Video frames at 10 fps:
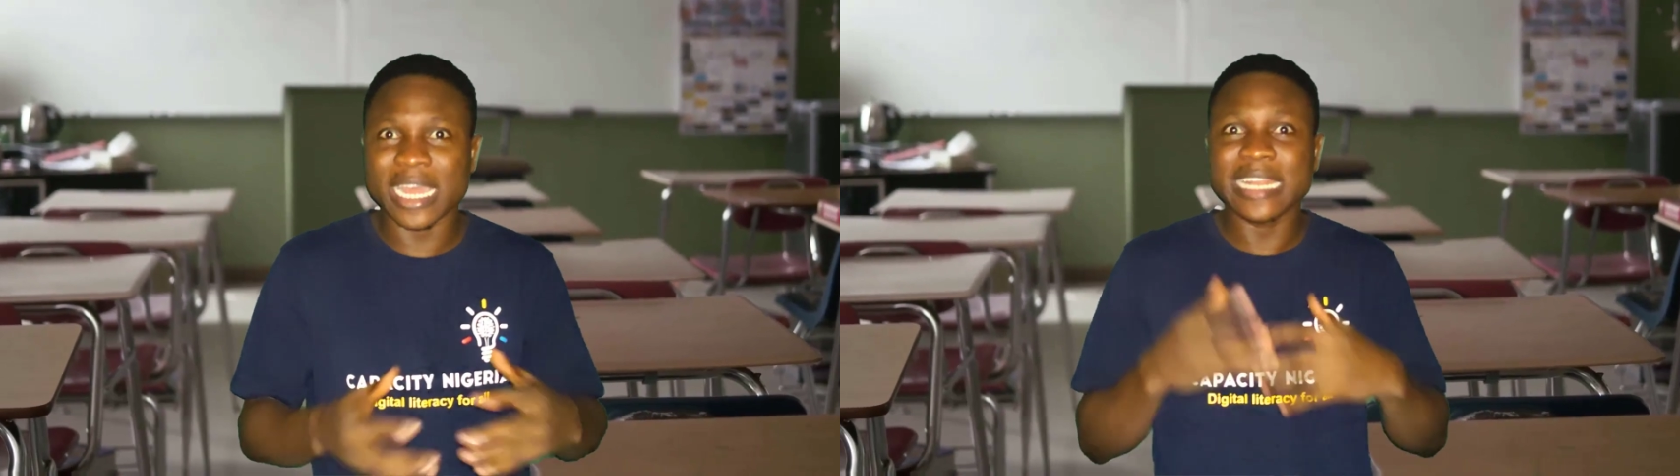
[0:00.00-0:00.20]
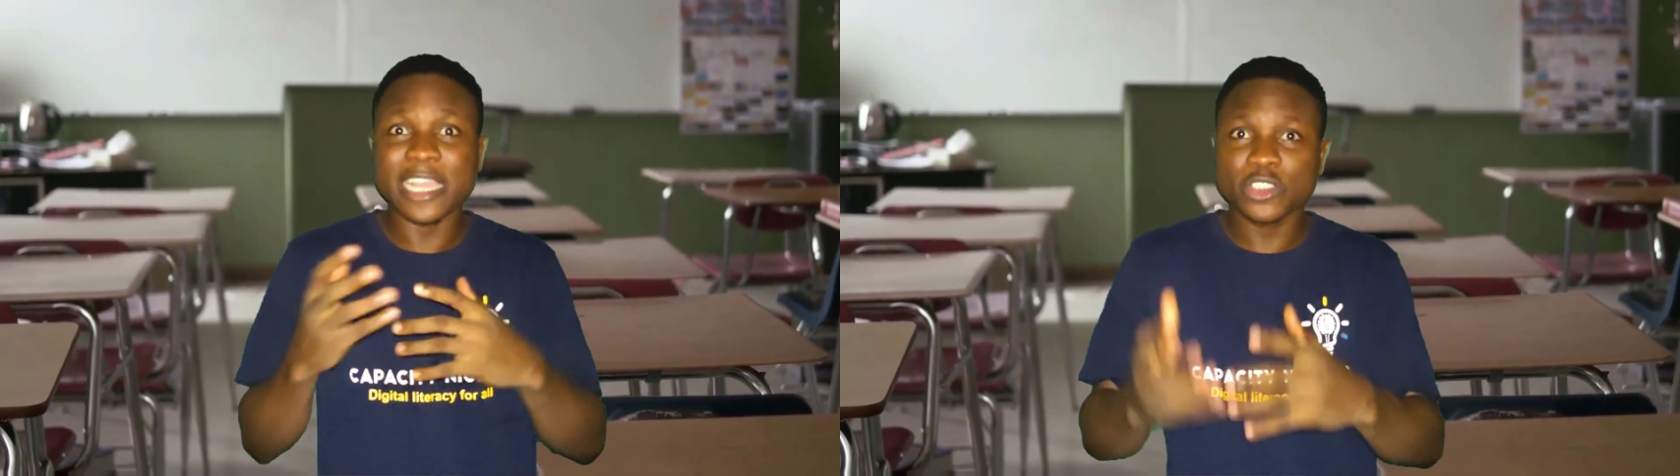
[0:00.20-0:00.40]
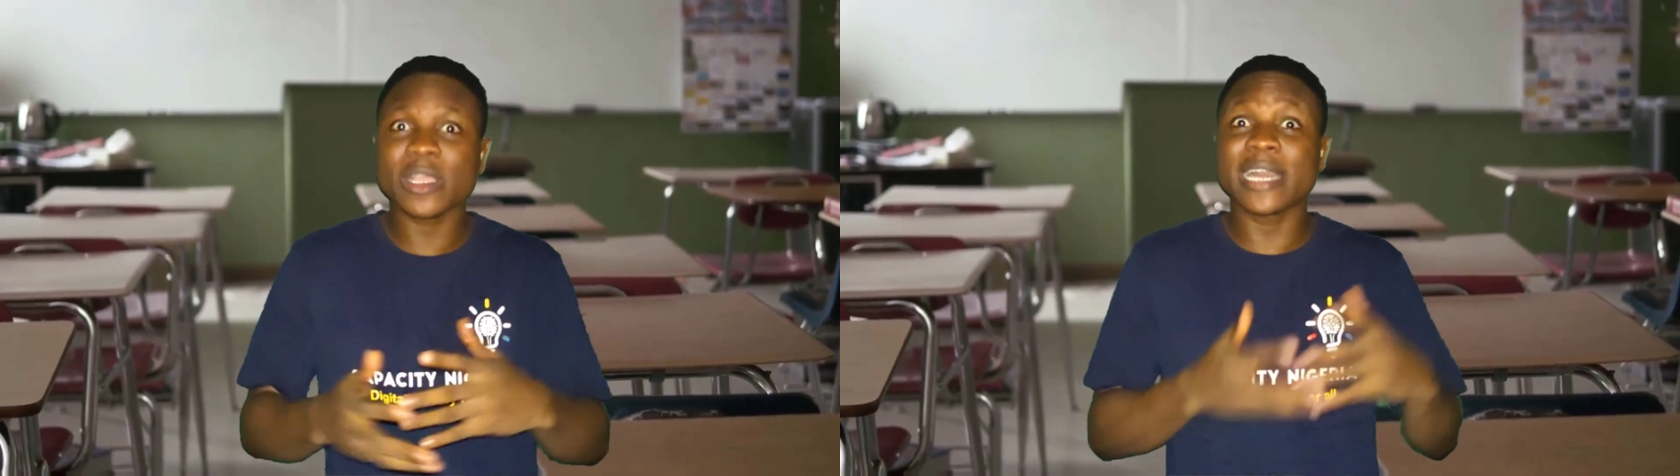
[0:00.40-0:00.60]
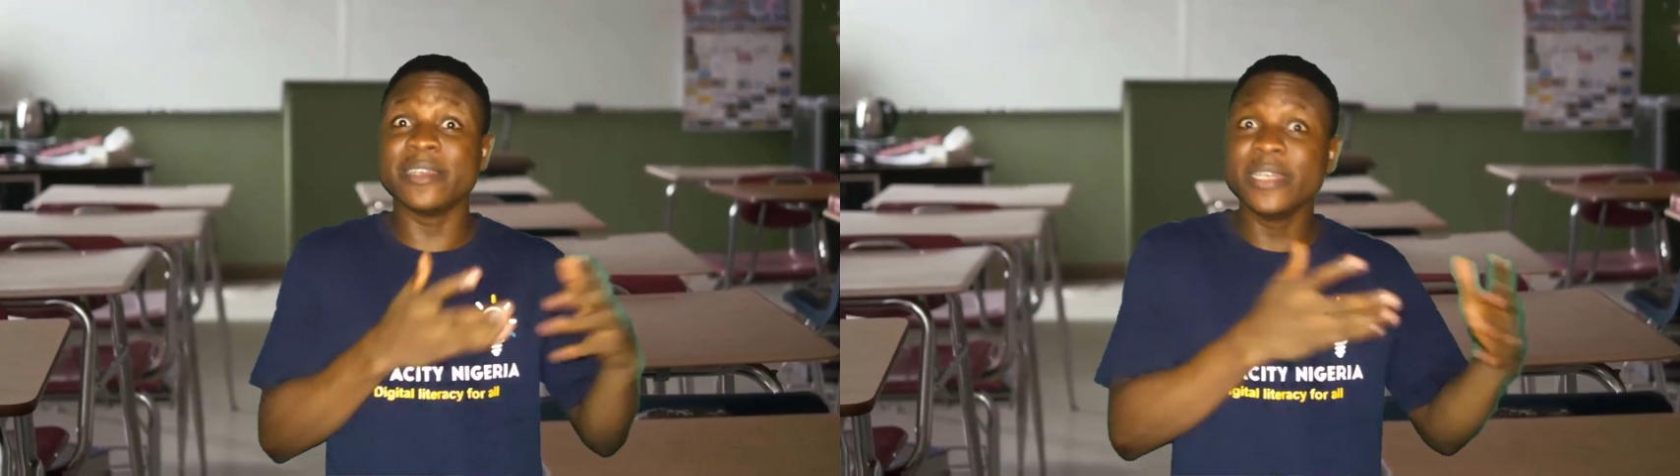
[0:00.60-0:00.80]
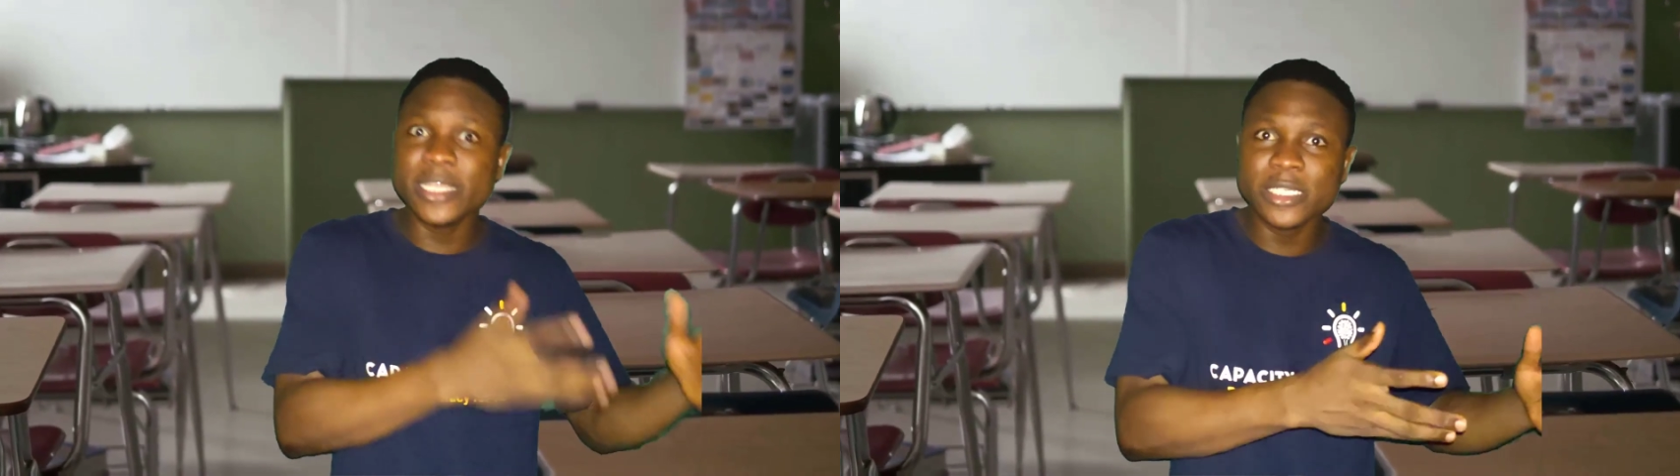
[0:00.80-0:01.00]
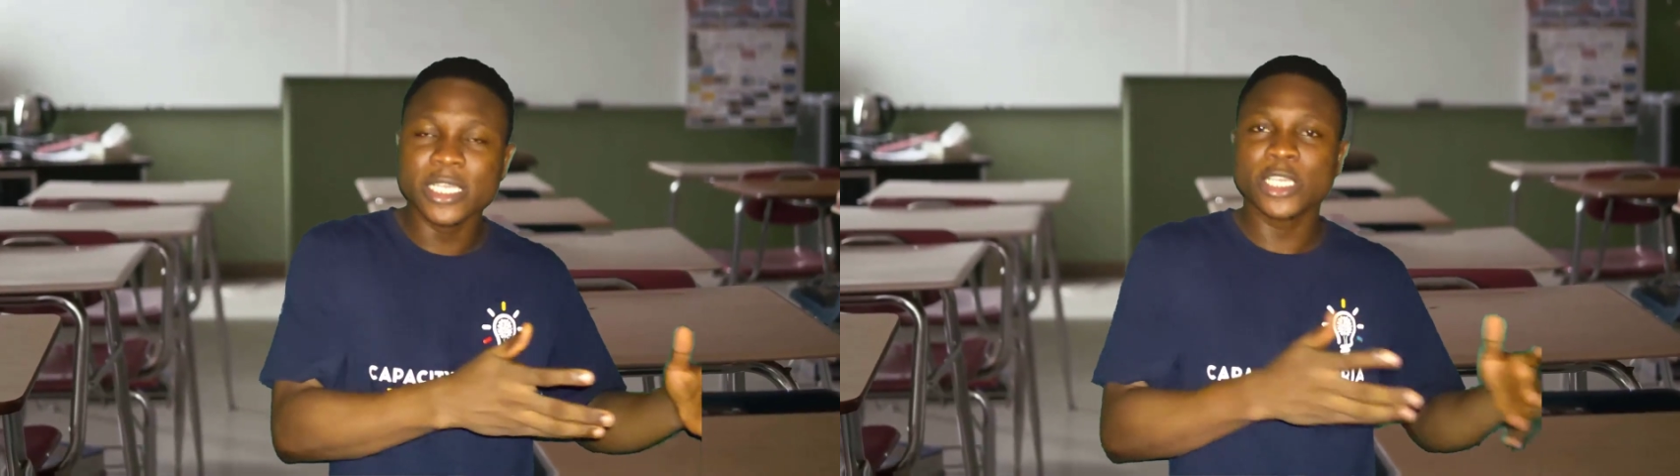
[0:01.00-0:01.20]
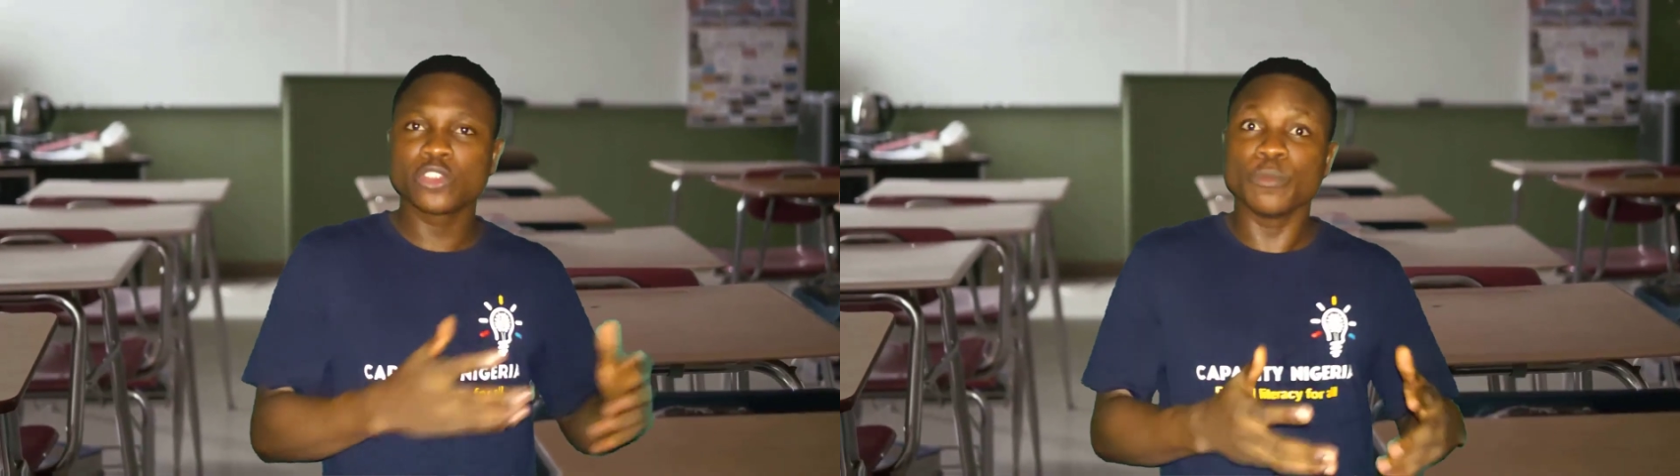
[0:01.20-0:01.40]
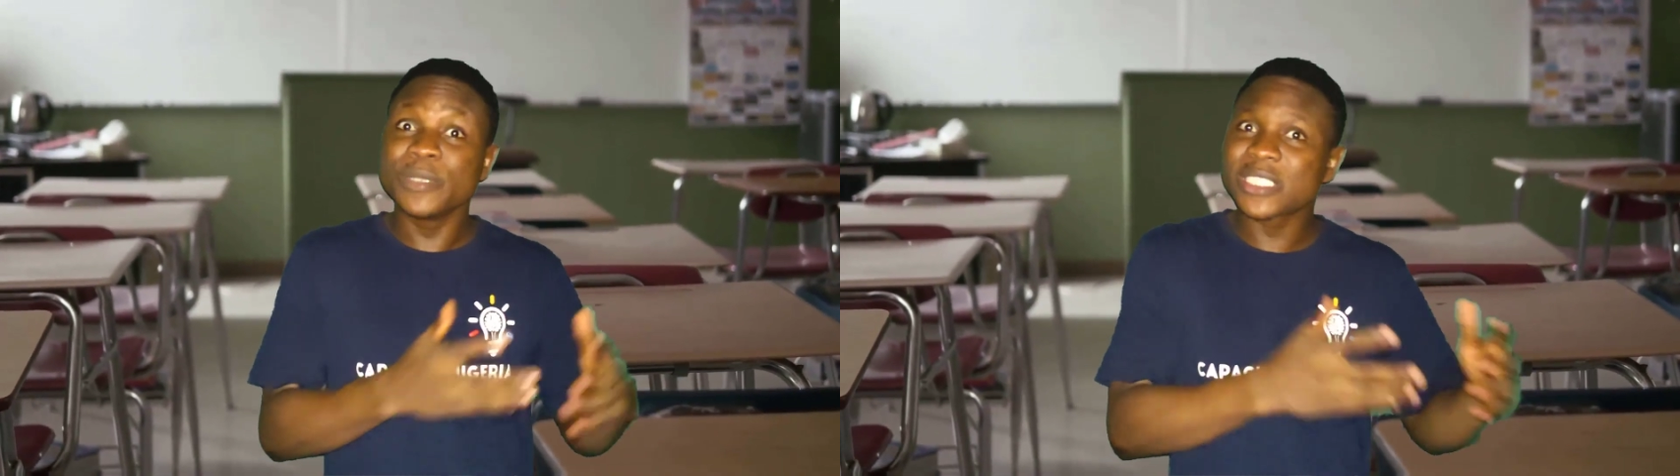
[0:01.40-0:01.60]
and that action can lead
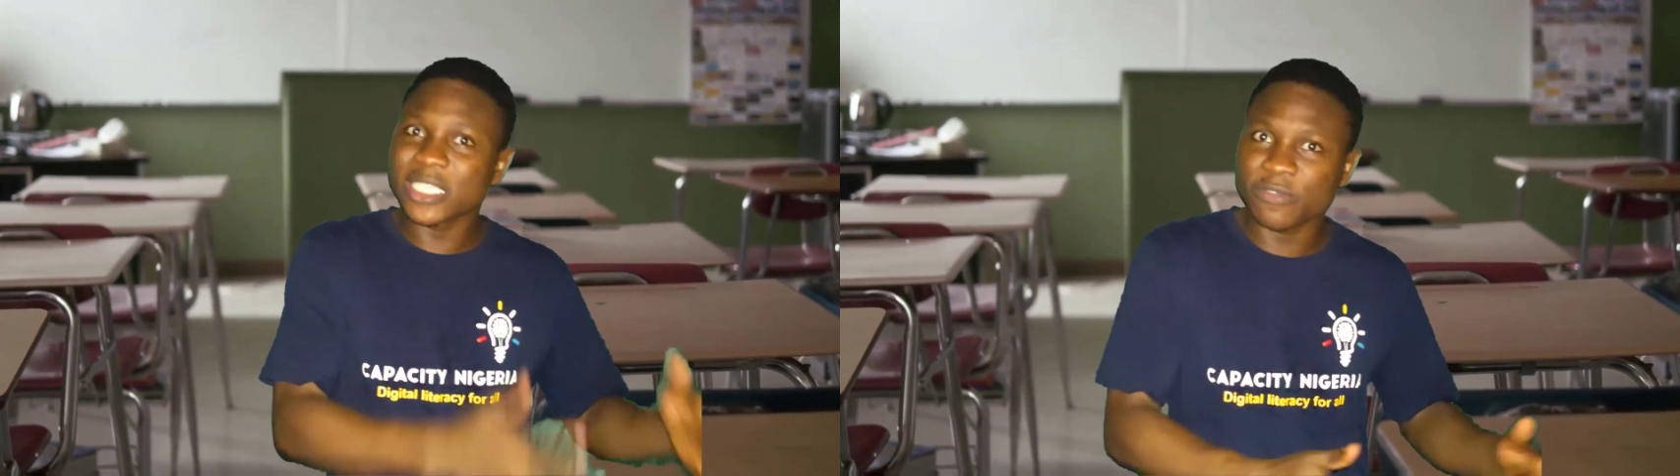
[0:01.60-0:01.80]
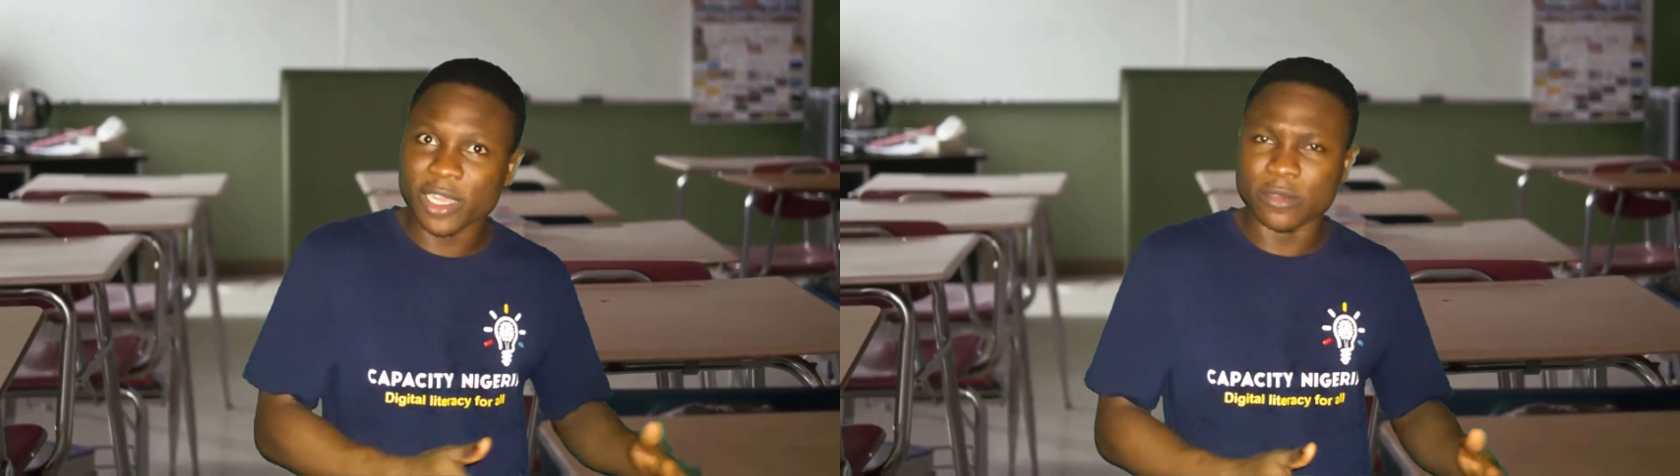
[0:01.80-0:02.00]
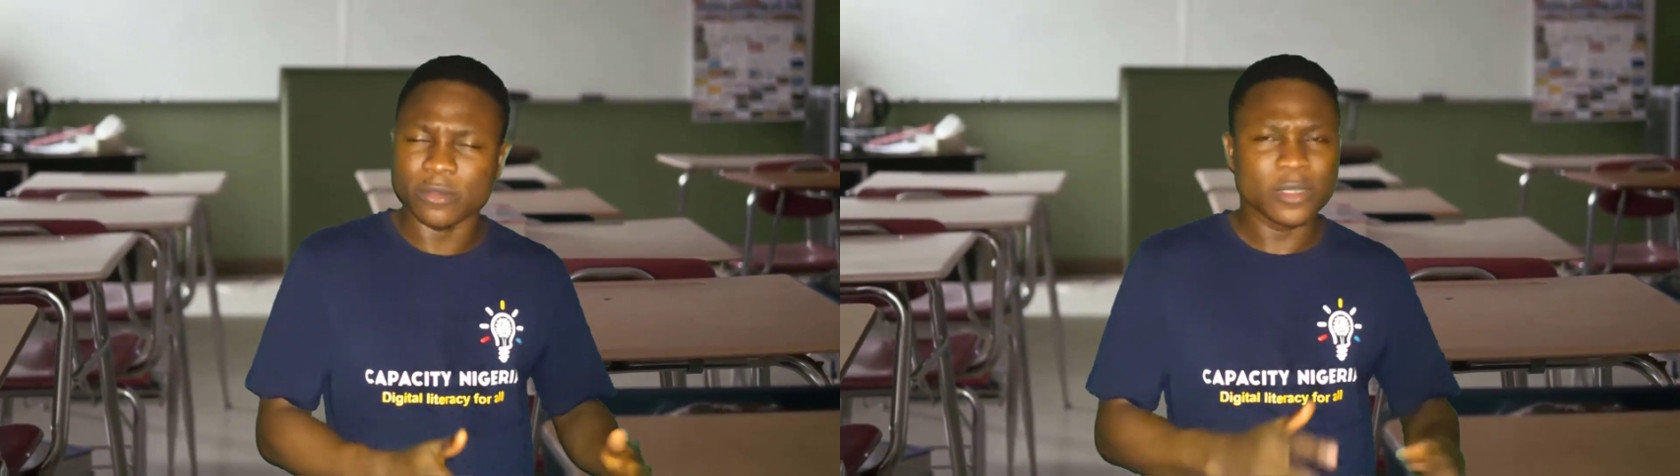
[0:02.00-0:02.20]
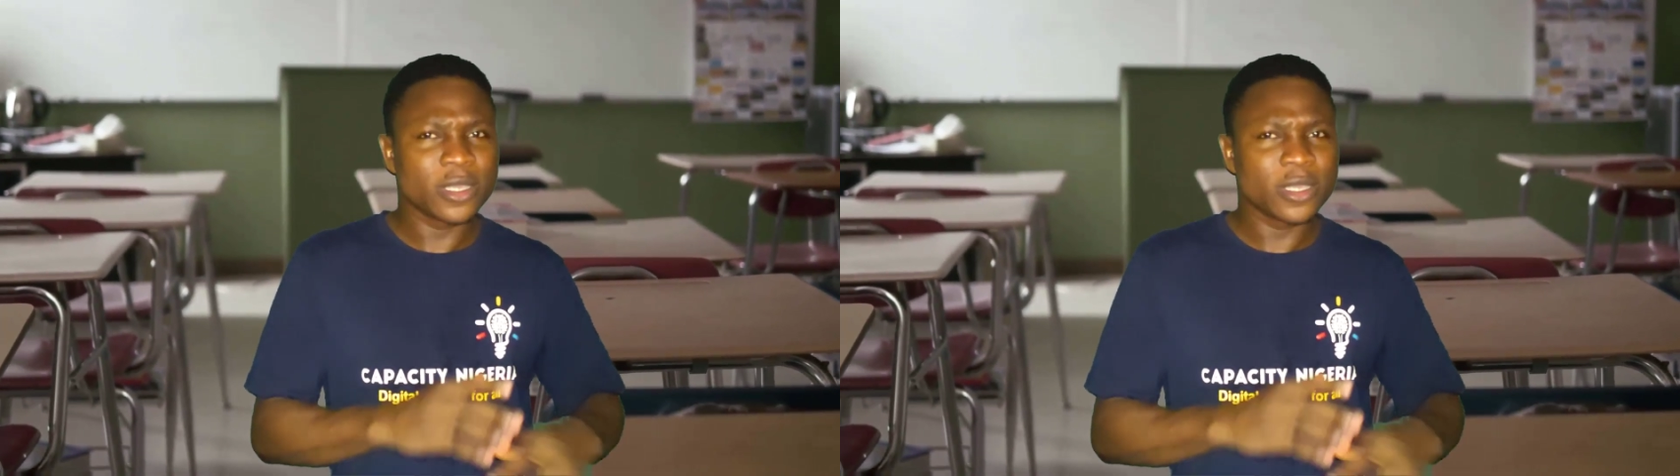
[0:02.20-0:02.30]
to business value.